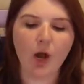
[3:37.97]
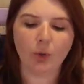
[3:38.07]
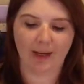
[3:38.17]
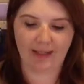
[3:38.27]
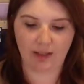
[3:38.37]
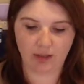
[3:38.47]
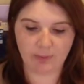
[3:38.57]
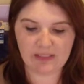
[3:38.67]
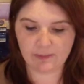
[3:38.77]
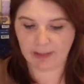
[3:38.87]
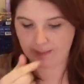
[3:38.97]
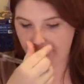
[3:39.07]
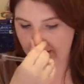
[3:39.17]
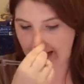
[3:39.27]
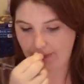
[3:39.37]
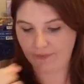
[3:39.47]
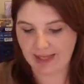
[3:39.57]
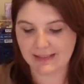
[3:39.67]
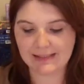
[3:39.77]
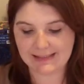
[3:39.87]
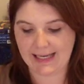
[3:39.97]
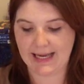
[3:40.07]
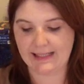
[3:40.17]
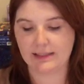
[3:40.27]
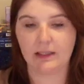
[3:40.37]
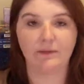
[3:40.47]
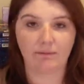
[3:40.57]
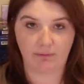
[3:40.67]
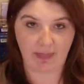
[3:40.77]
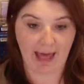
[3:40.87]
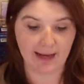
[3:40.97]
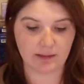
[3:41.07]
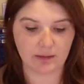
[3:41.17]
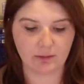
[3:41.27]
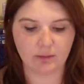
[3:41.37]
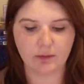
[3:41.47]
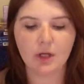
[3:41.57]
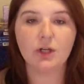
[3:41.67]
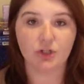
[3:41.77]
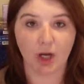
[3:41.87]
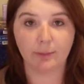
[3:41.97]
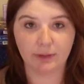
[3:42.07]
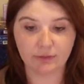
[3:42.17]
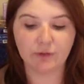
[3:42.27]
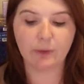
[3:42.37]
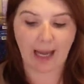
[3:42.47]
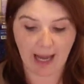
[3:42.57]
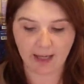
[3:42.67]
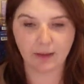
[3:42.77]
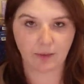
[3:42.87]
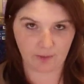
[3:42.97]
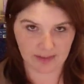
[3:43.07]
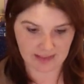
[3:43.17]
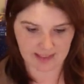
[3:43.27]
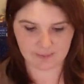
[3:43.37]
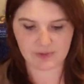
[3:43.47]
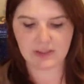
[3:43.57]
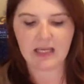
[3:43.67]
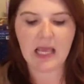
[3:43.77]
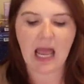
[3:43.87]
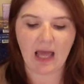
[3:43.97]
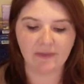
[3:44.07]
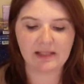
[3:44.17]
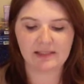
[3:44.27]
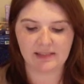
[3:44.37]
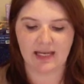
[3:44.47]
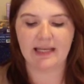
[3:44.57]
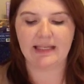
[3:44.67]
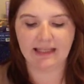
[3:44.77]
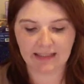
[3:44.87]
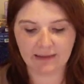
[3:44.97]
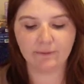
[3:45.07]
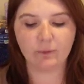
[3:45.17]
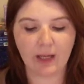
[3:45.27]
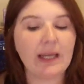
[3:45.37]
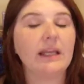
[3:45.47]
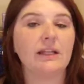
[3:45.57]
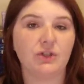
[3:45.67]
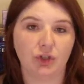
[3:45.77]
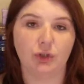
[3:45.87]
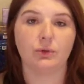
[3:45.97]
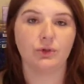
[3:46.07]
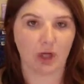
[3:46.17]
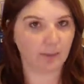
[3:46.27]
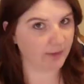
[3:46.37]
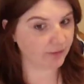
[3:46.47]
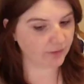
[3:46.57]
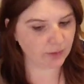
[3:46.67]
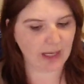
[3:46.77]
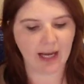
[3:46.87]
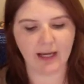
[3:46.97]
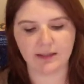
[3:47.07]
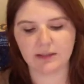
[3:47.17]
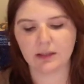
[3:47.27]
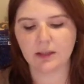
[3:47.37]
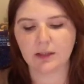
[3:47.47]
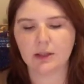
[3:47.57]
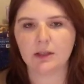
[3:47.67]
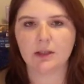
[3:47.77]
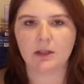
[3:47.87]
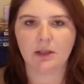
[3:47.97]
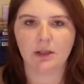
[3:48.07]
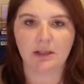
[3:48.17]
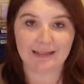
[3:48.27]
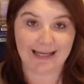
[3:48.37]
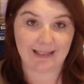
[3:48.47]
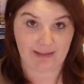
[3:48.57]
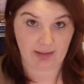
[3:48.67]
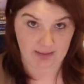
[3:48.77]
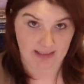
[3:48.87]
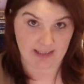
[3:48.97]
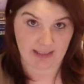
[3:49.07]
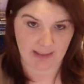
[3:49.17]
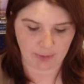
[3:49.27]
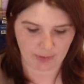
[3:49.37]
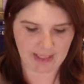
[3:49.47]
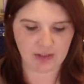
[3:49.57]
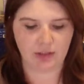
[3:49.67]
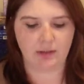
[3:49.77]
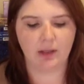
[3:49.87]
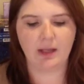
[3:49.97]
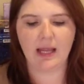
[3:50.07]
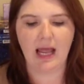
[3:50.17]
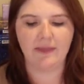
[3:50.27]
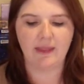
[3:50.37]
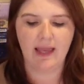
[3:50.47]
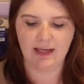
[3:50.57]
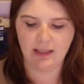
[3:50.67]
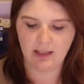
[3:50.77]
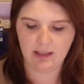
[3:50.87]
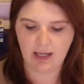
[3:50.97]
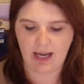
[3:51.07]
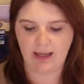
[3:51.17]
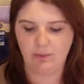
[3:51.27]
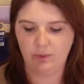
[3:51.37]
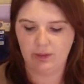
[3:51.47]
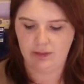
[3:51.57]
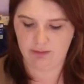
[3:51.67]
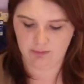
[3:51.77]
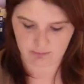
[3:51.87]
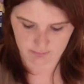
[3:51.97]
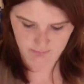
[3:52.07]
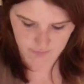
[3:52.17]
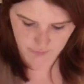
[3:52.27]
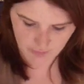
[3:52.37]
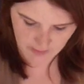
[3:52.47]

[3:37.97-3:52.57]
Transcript: Write it on a piece of paper and then state that job interview at 3 times, and then say give Reiki to job interview at date, day, time, location. And then I would draw